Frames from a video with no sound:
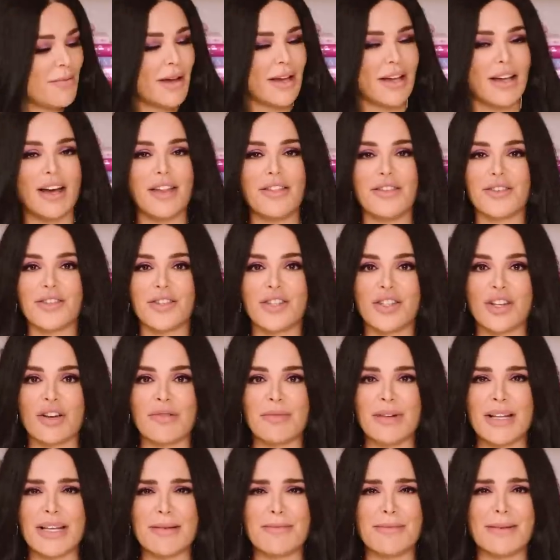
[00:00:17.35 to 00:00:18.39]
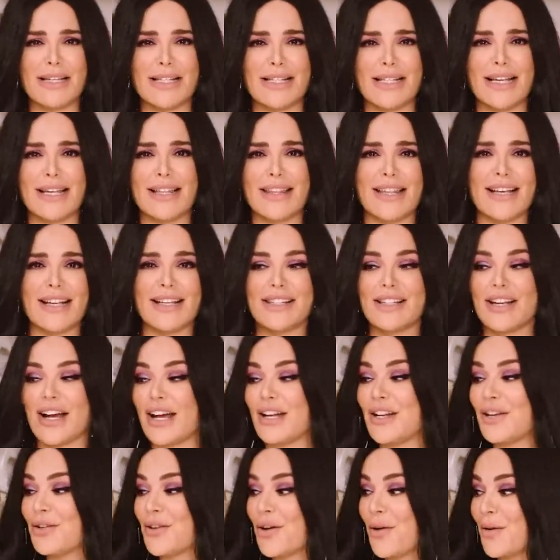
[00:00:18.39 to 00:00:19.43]
Oh my God, there's so many amazing things here.
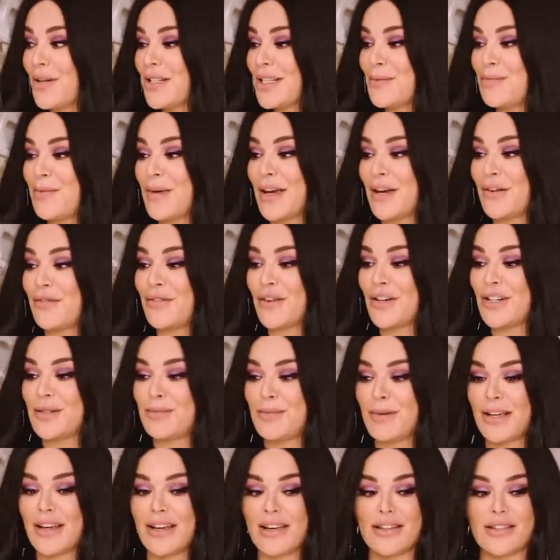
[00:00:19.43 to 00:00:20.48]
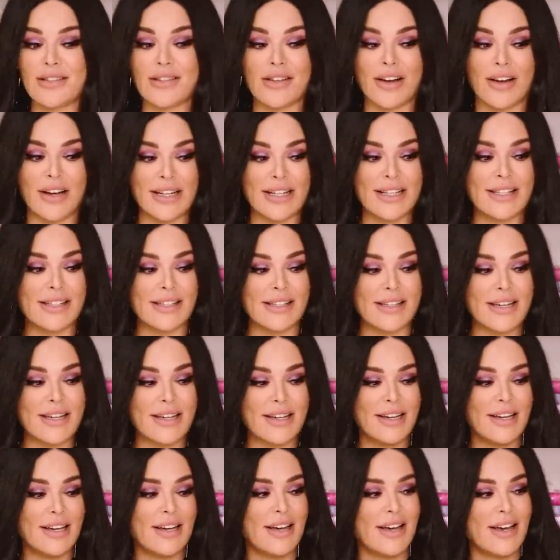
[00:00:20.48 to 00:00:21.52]
I don't know what to pick first because
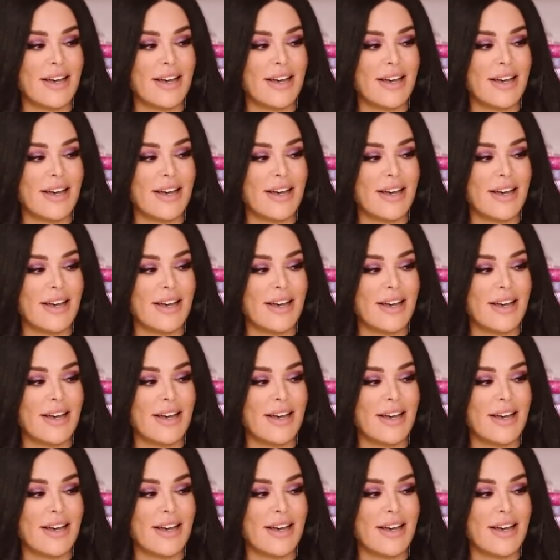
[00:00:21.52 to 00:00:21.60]
honestly,